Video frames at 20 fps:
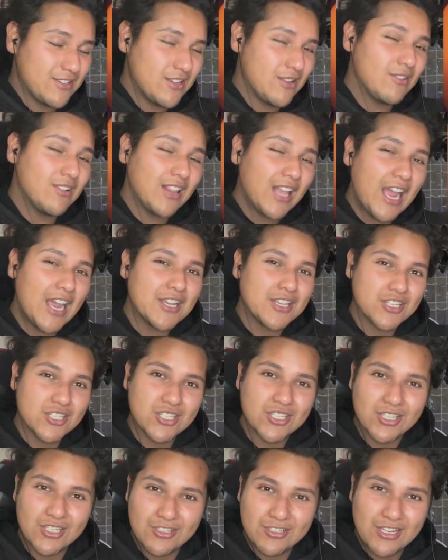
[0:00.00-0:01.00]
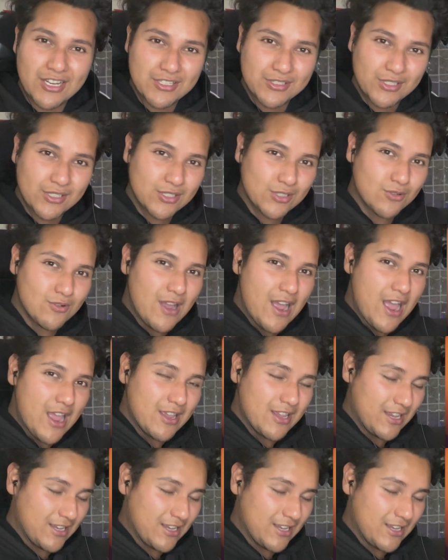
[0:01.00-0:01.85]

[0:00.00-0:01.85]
You like, share, and subscribe,